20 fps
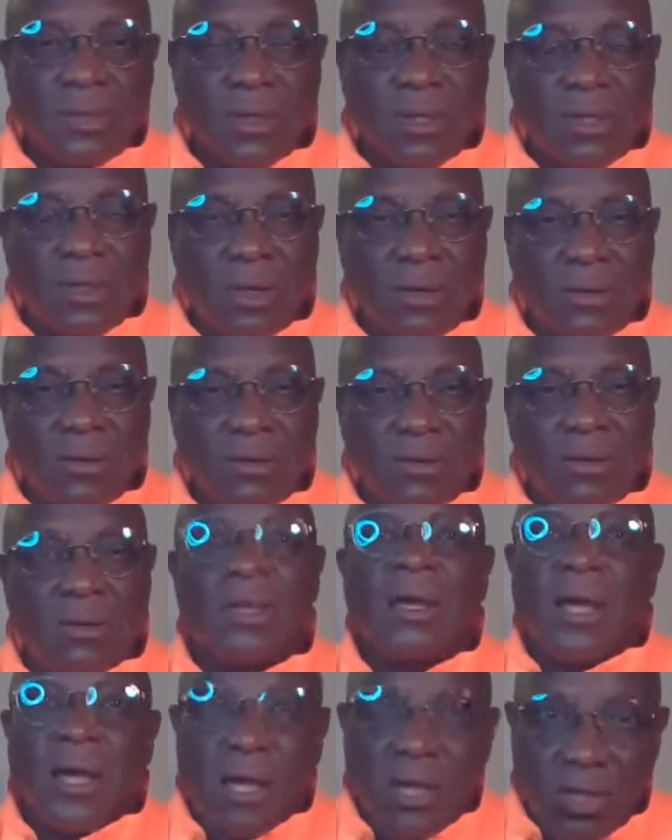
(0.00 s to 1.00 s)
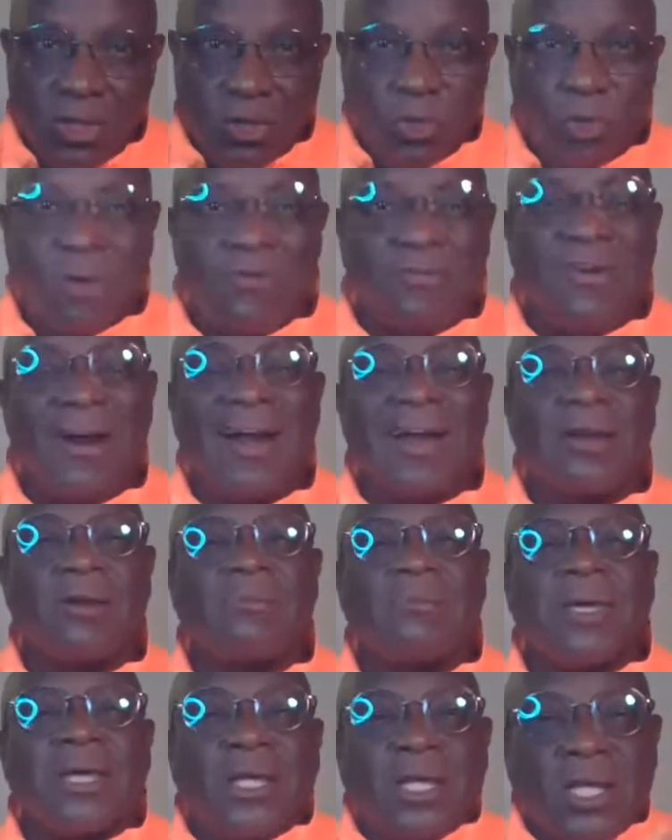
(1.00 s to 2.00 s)
you know, your
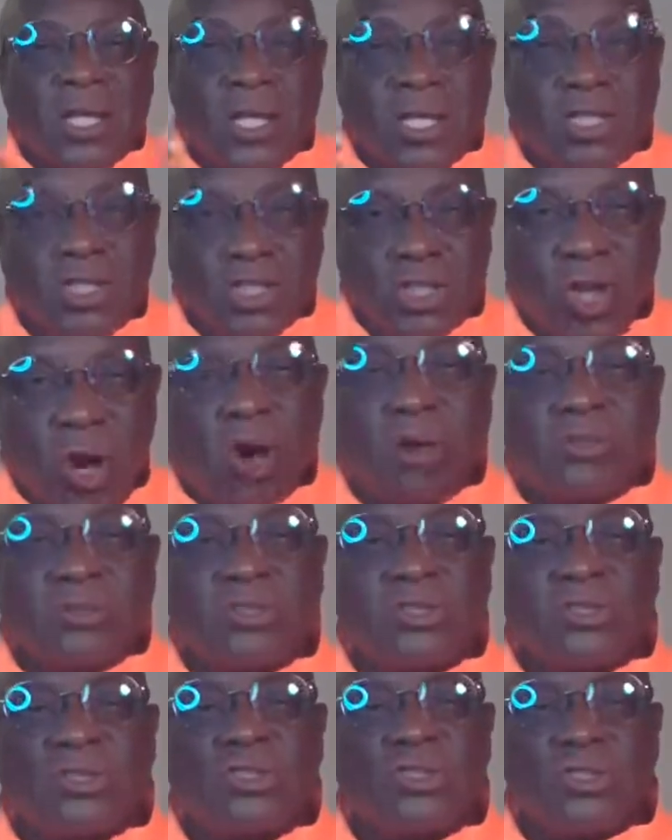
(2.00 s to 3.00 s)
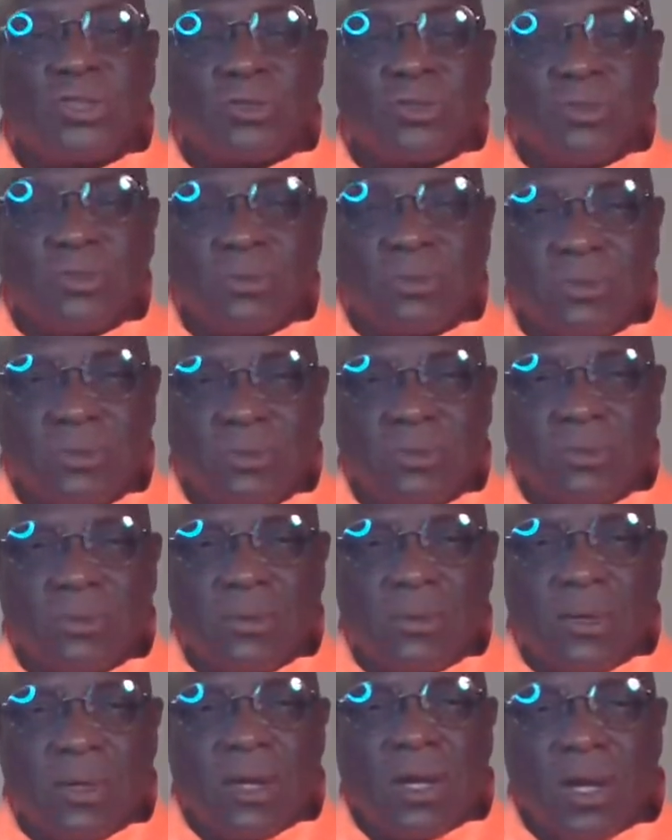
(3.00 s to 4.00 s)
environment sculptures you.
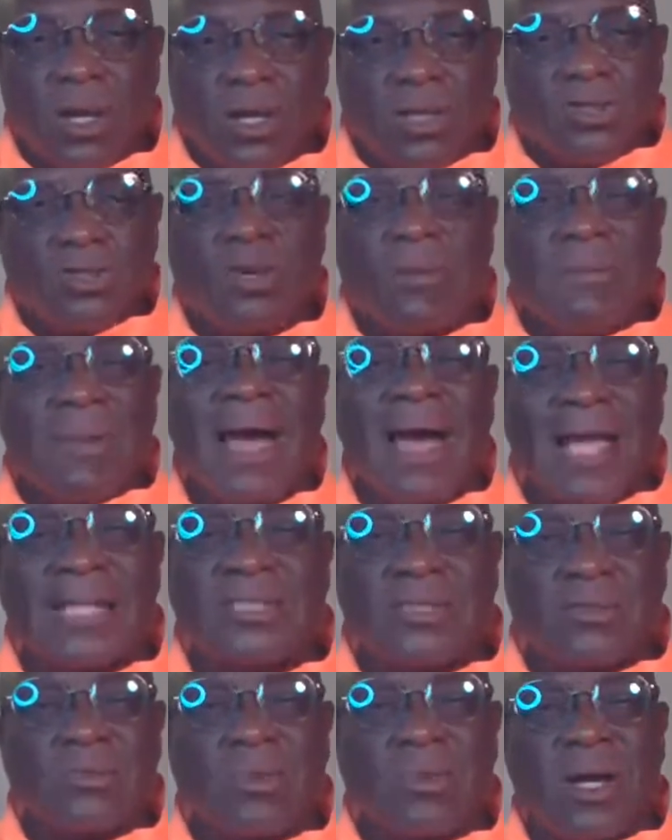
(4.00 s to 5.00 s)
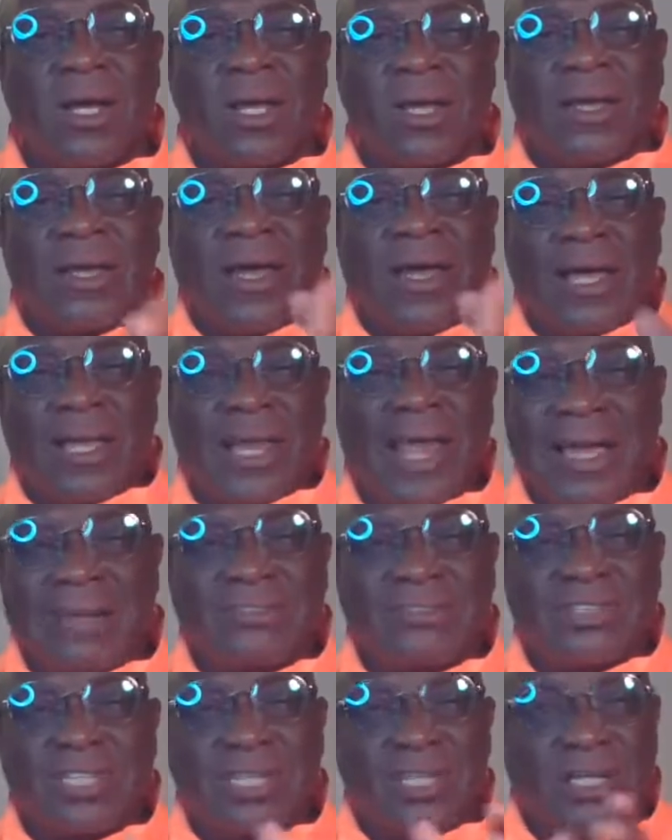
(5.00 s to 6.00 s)
Could you imagine what
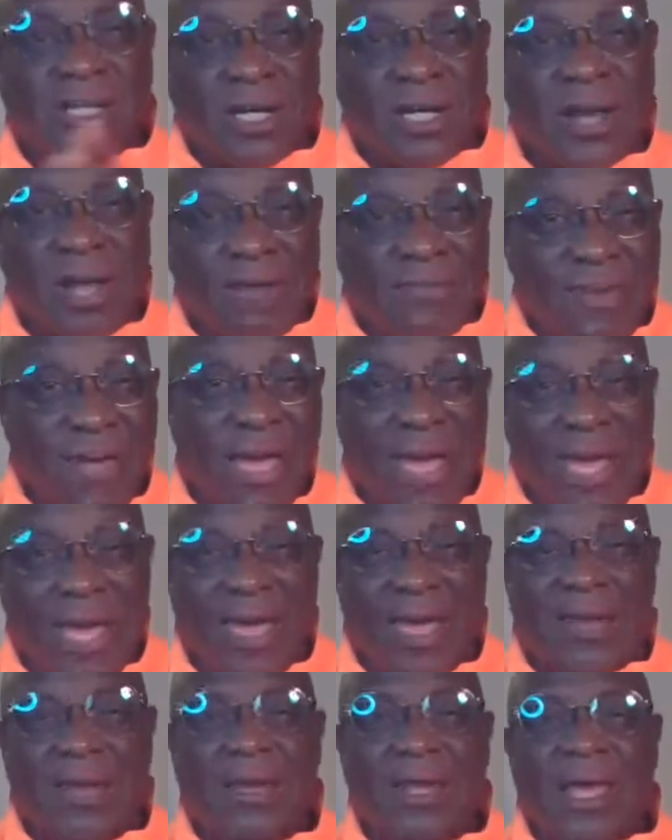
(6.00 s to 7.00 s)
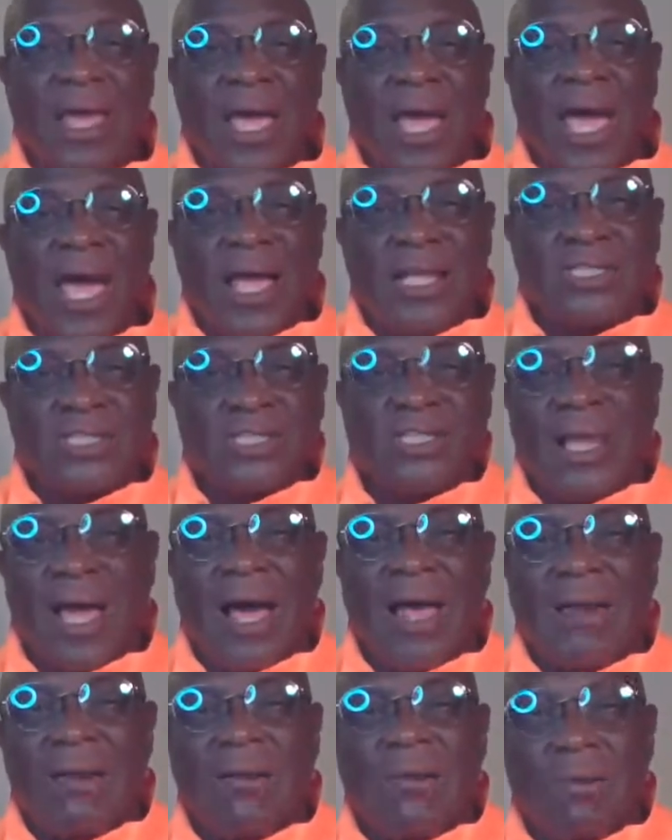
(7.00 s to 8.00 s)
life she could have had she
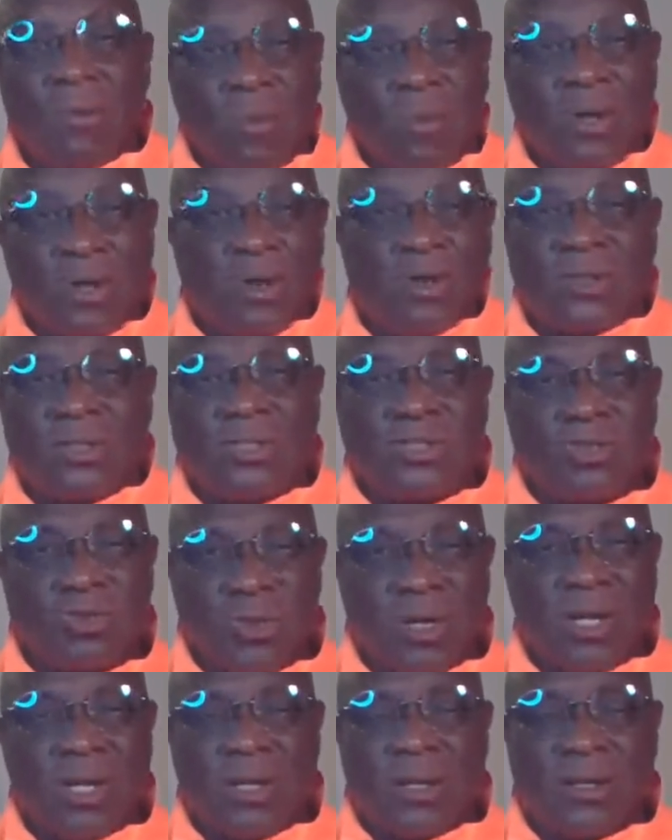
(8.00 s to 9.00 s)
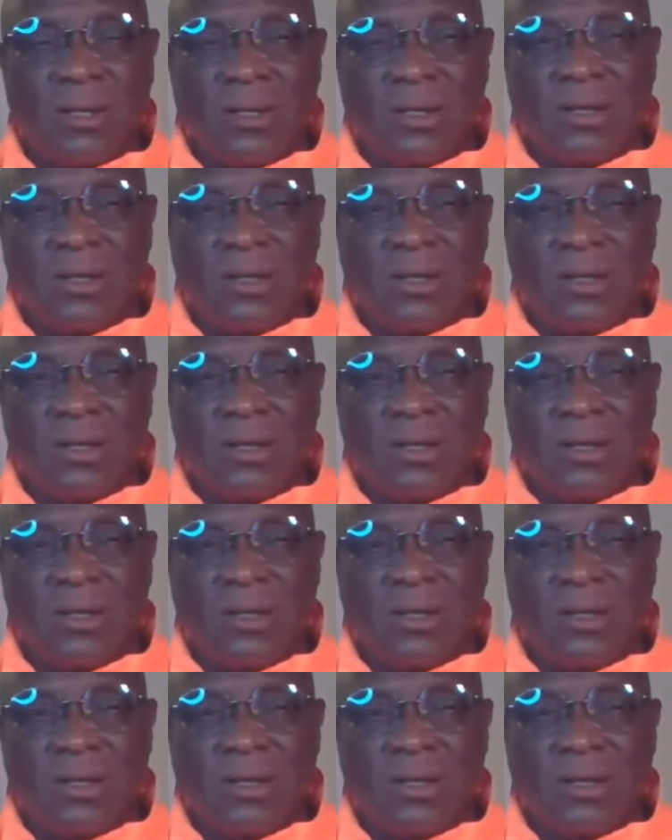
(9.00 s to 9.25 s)
not went on the street?